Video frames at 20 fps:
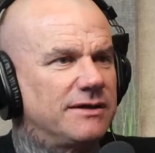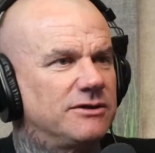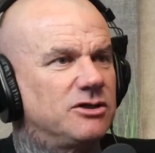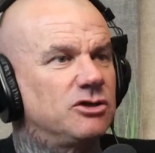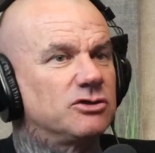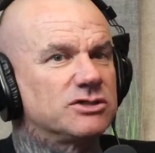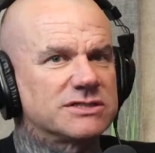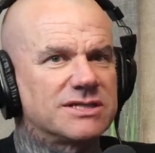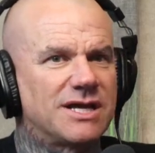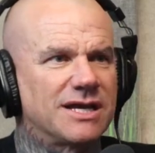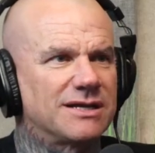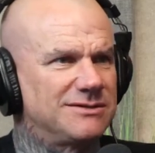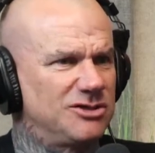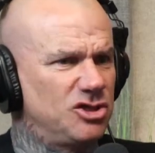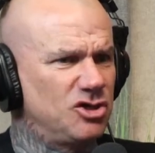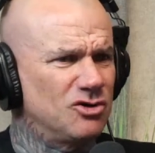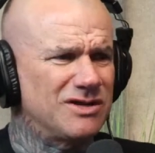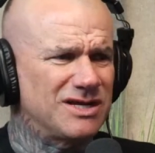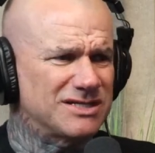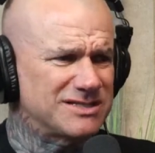You're
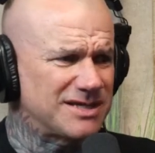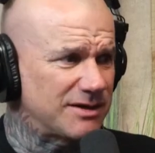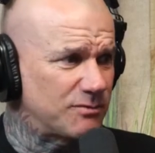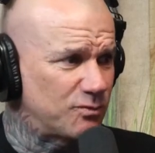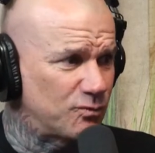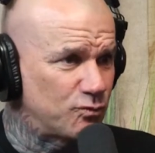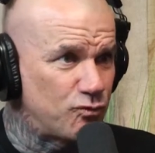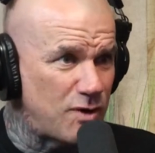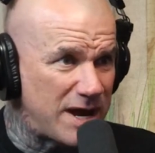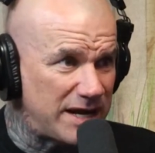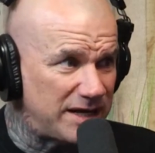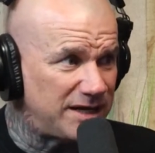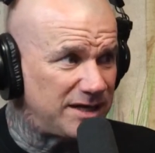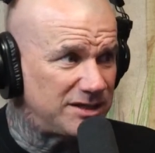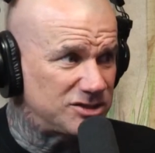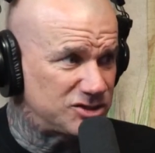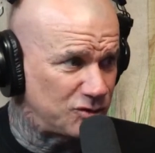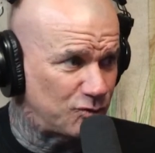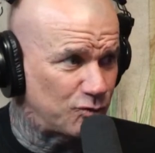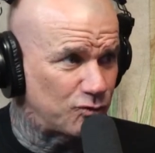just like ready
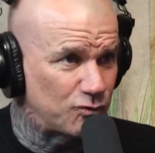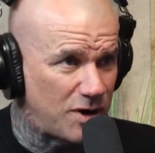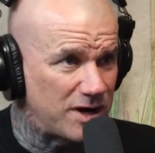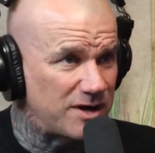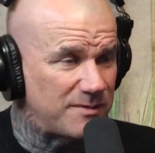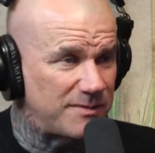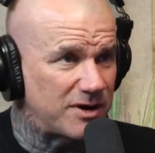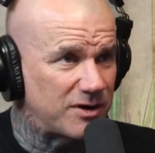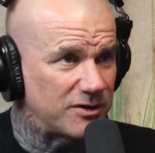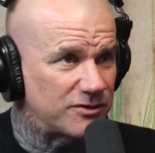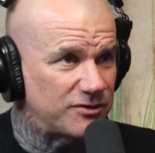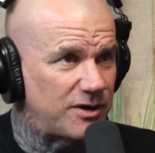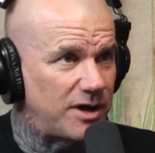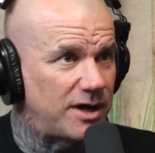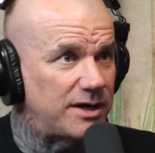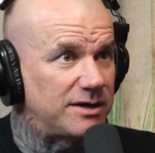to run a marathon.